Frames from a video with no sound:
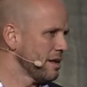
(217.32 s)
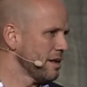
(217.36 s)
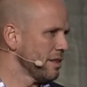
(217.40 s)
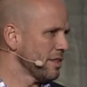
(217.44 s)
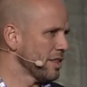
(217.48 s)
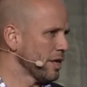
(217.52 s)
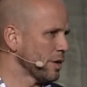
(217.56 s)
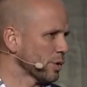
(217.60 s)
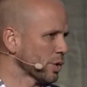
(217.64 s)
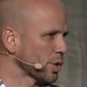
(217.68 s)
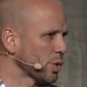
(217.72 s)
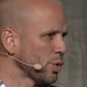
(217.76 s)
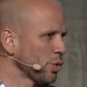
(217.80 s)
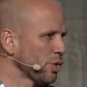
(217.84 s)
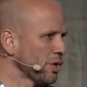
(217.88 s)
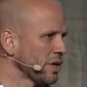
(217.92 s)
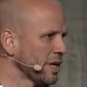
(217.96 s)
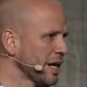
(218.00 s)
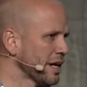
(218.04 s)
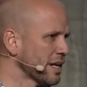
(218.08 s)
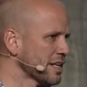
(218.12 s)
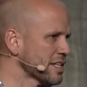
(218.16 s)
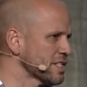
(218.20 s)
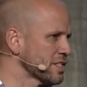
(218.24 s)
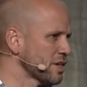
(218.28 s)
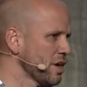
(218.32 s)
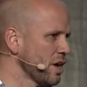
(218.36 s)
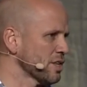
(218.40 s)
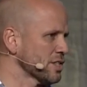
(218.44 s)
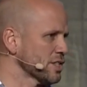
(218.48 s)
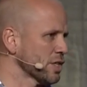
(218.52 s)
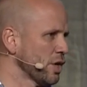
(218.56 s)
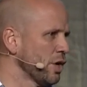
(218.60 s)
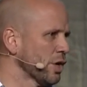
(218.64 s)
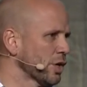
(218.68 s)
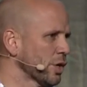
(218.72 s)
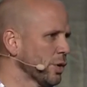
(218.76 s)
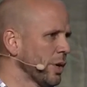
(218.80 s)
there were coordinated assaults
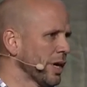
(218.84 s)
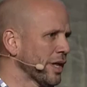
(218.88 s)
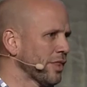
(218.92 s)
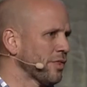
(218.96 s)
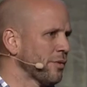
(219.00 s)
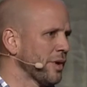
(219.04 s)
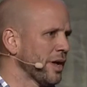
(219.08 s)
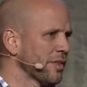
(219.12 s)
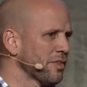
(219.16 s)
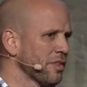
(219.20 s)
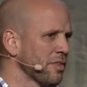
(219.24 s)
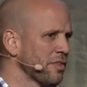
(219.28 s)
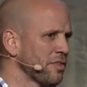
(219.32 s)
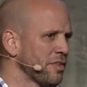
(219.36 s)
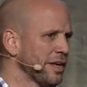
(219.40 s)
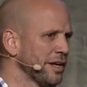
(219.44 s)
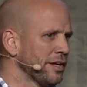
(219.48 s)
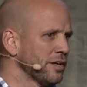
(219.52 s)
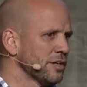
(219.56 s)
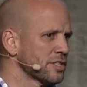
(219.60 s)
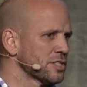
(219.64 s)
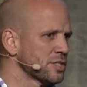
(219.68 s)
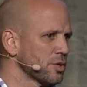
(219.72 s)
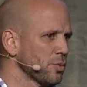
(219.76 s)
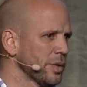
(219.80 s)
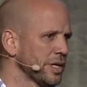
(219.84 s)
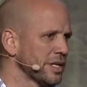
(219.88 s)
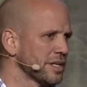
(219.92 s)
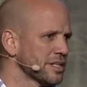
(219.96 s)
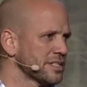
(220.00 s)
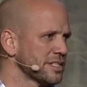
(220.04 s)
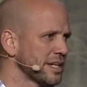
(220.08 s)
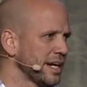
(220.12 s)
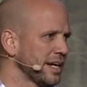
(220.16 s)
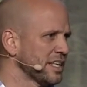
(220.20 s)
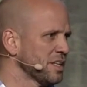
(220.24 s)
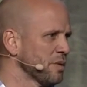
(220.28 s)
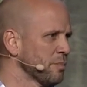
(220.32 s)
ongoing throughout the theater, so we
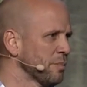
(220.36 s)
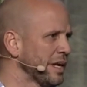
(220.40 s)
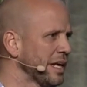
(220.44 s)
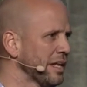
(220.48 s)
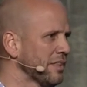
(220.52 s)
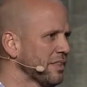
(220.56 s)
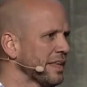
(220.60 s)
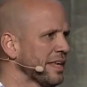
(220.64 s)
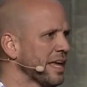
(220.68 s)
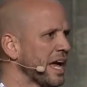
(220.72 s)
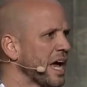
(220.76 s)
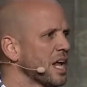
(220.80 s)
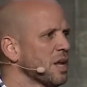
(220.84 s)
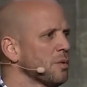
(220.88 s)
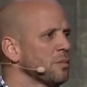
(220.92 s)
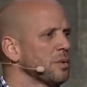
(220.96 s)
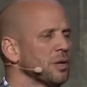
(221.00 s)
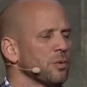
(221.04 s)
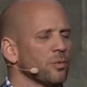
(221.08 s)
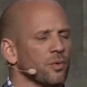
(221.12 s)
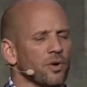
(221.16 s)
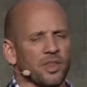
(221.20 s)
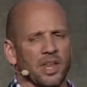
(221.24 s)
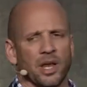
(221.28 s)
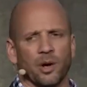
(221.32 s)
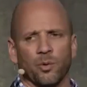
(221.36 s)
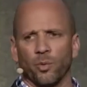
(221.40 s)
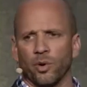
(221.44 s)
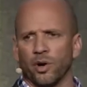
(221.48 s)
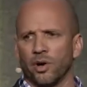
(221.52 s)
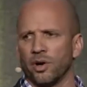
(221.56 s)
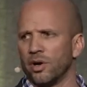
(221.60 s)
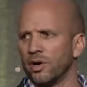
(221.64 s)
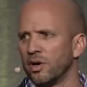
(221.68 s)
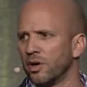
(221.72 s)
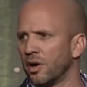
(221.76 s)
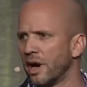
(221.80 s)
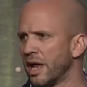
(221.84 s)
decided to meet the enemy where they
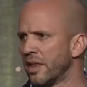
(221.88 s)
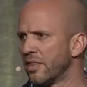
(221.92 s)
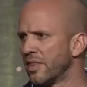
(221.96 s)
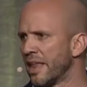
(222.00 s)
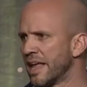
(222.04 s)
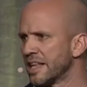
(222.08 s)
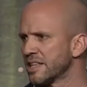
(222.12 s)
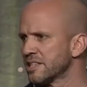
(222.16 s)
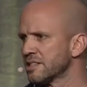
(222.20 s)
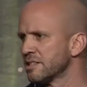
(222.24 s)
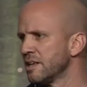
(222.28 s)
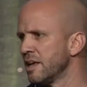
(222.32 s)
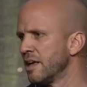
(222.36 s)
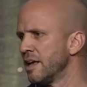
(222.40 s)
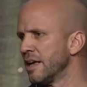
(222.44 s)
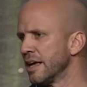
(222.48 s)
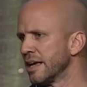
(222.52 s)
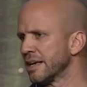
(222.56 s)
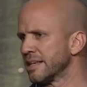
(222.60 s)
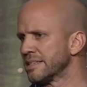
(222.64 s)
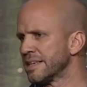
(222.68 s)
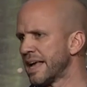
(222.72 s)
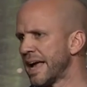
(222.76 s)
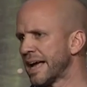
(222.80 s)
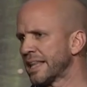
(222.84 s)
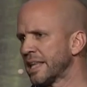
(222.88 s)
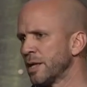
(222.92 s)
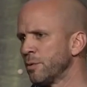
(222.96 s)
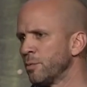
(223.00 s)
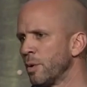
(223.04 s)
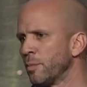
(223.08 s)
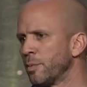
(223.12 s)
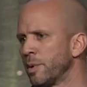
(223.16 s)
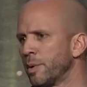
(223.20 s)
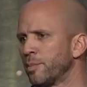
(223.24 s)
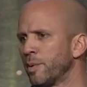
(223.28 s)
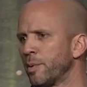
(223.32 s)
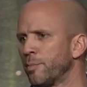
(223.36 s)
were, and that's exactly what
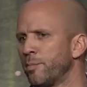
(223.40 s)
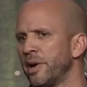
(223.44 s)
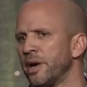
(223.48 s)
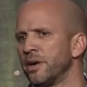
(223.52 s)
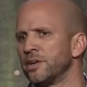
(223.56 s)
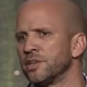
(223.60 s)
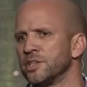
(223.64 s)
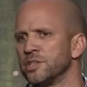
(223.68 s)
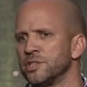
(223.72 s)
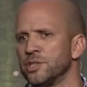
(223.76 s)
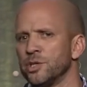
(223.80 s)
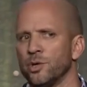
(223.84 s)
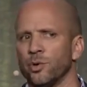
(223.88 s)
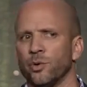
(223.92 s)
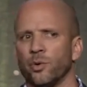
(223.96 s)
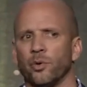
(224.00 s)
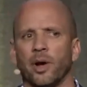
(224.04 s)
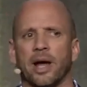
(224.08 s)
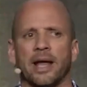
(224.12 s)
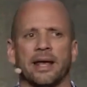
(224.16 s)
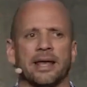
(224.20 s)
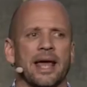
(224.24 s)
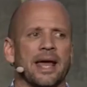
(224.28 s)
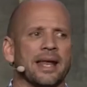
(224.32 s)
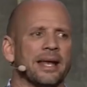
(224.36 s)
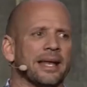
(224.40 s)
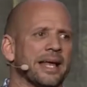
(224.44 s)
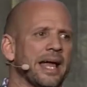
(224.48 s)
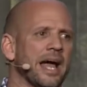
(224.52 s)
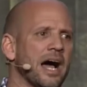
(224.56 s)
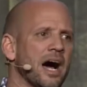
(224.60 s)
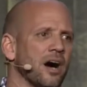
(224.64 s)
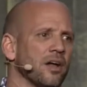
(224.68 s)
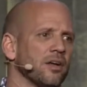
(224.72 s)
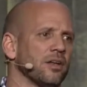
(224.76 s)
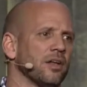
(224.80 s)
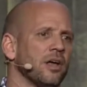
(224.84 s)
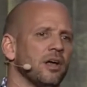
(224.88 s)
we prepared to do. And heading
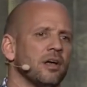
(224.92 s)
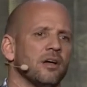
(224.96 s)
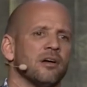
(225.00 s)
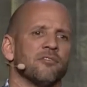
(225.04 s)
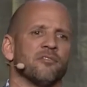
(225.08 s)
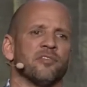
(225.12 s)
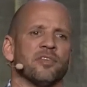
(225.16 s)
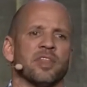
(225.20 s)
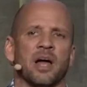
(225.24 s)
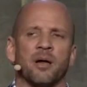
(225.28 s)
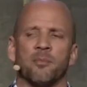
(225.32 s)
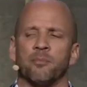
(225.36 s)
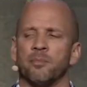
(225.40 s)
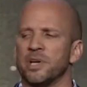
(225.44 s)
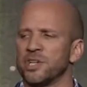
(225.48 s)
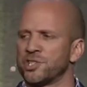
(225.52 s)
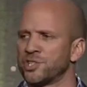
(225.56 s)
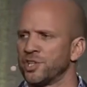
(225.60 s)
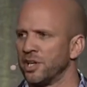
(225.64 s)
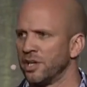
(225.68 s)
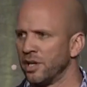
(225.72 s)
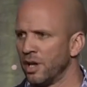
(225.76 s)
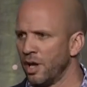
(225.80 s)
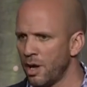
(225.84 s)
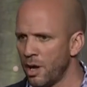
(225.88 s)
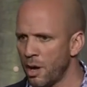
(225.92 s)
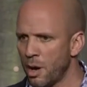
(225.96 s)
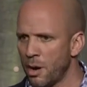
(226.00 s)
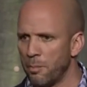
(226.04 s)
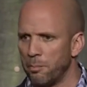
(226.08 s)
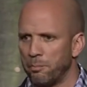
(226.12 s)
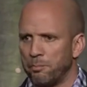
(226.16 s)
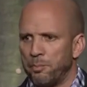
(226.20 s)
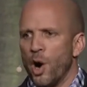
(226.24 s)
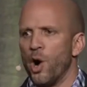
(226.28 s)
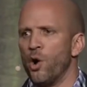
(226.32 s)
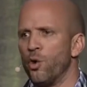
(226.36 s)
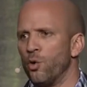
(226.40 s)
out for that mission,
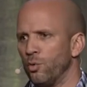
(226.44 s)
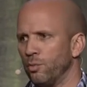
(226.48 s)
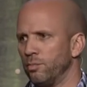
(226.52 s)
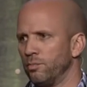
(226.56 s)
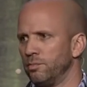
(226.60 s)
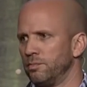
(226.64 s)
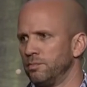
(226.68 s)
boom!